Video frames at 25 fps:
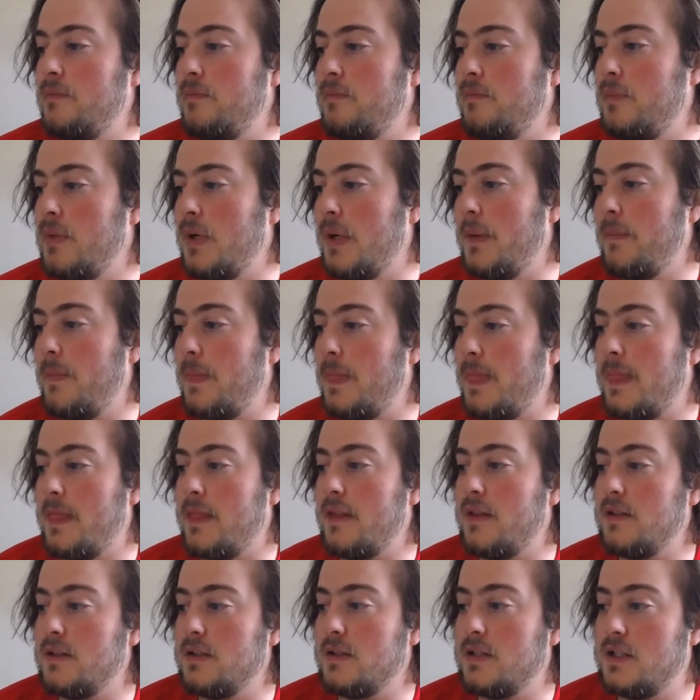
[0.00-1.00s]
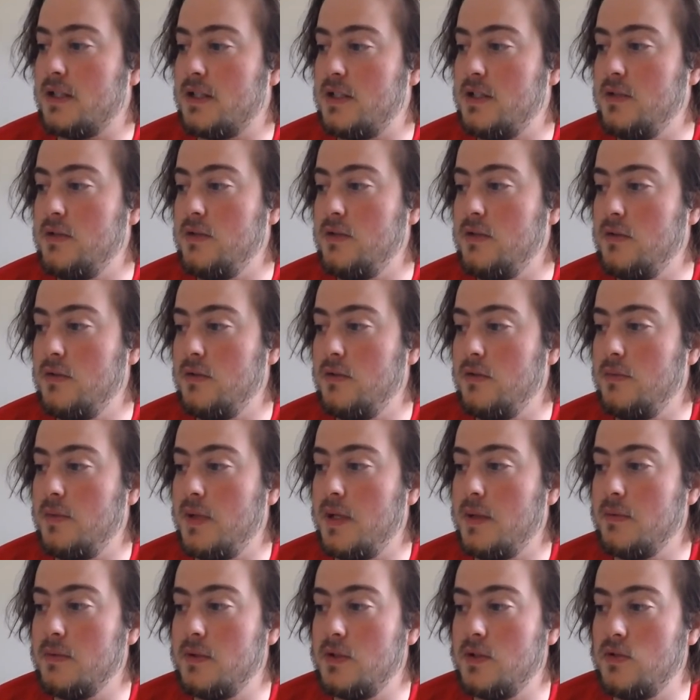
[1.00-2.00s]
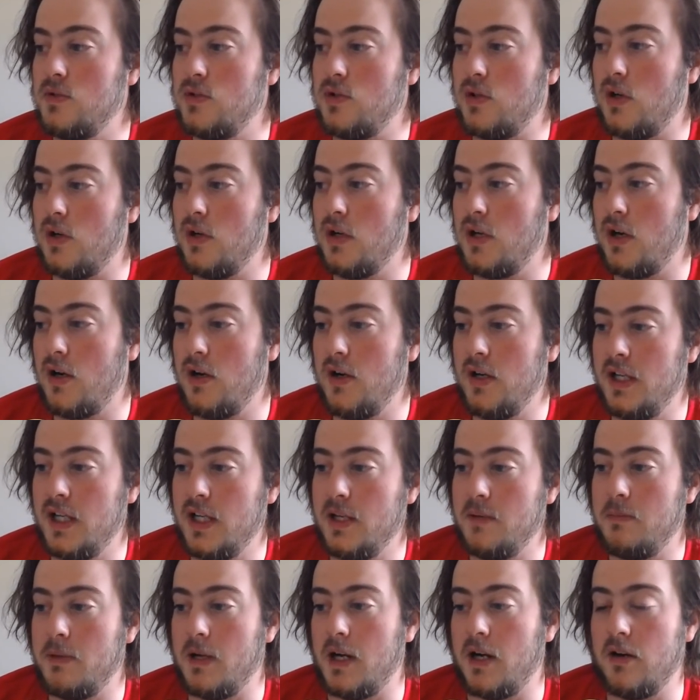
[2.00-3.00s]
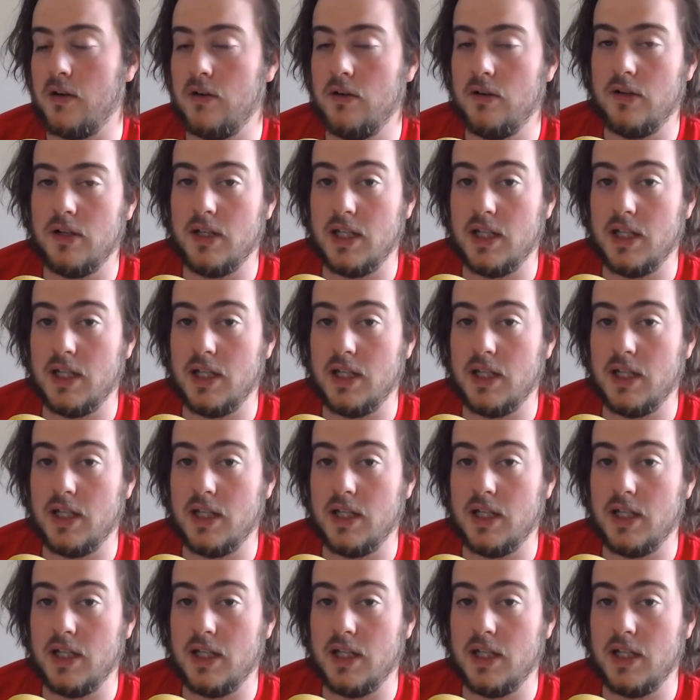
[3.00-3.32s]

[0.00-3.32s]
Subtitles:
But to be able to draw a card and get power,